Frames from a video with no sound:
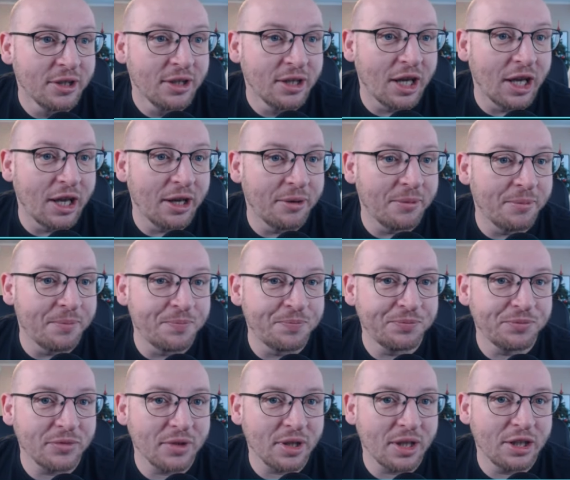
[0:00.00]

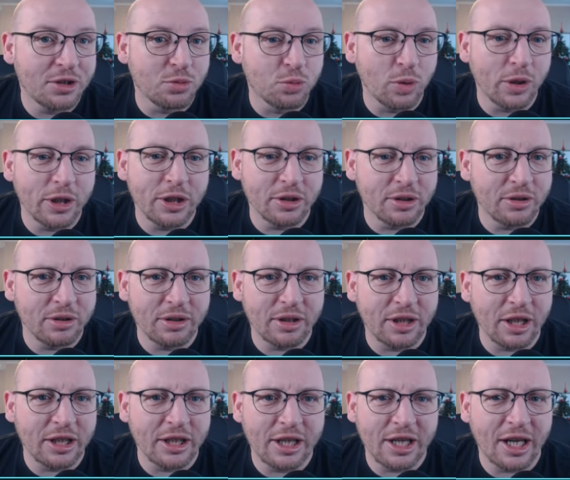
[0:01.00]
It's weird
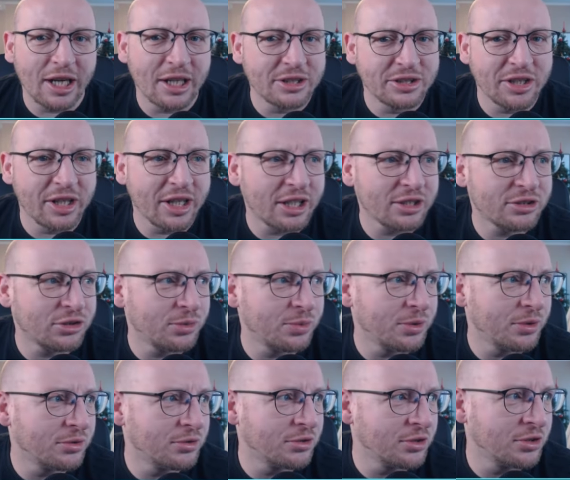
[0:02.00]
that you can't see
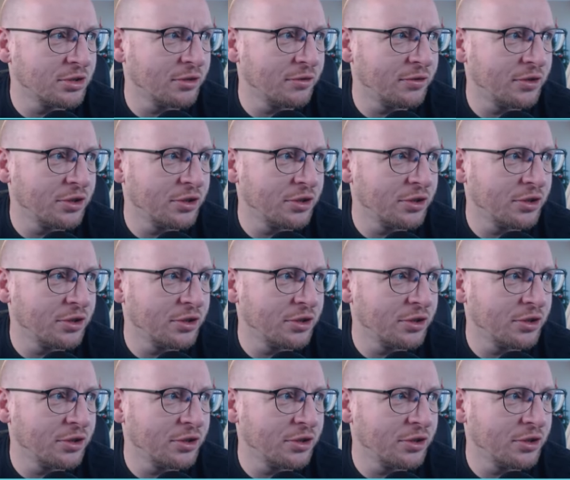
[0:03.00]
attributes and stuff.